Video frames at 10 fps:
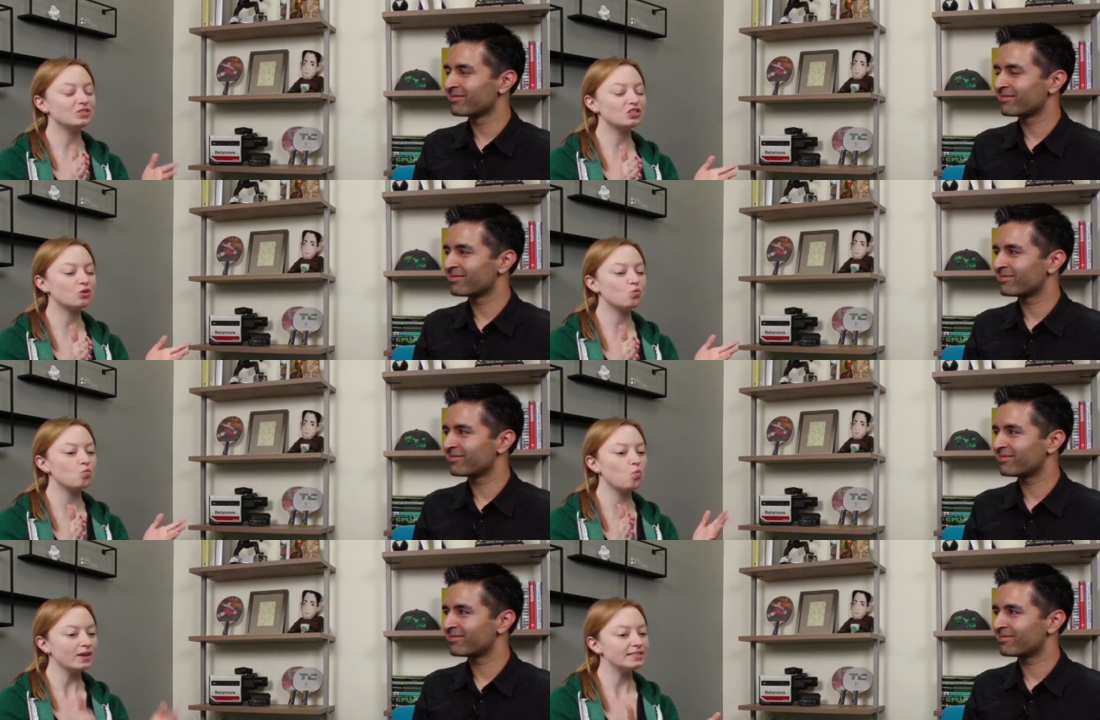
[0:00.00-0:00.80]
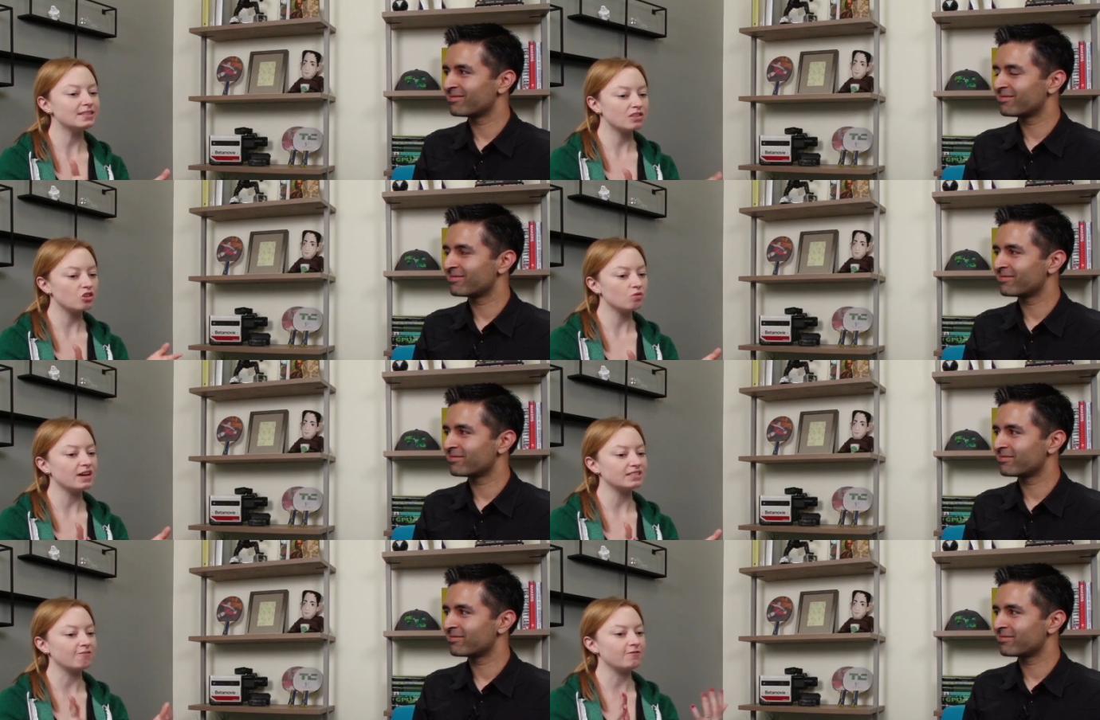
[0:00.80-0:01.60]
Speaker 1: So what is it that you
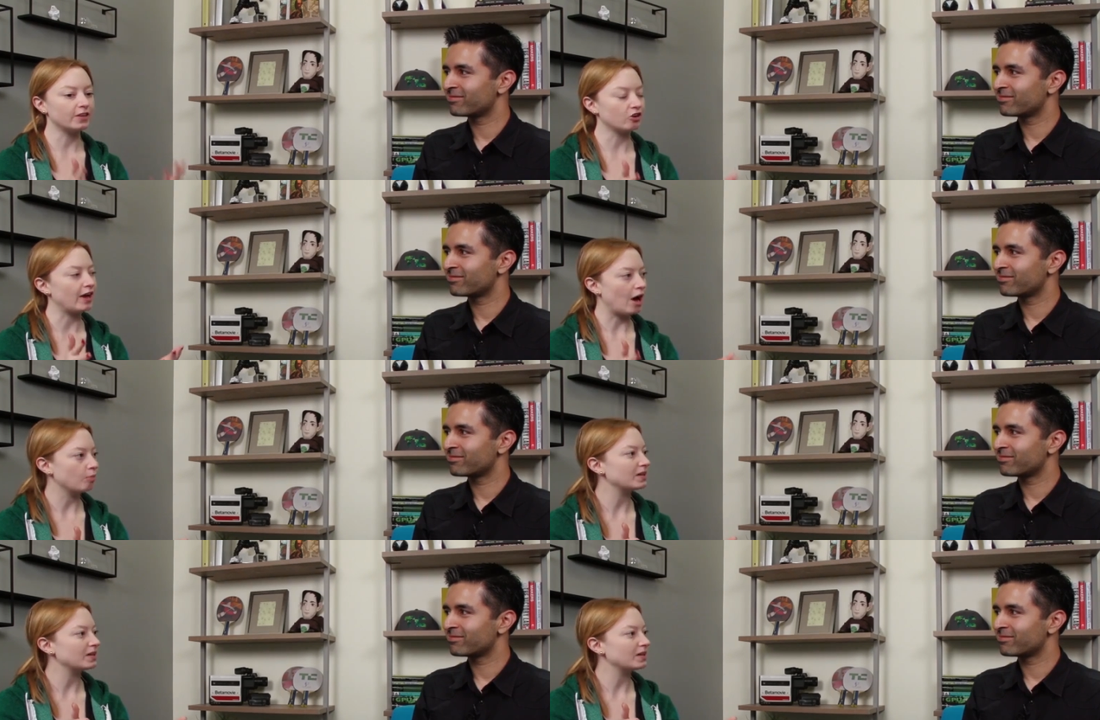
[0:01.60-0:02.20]
guys have figured out?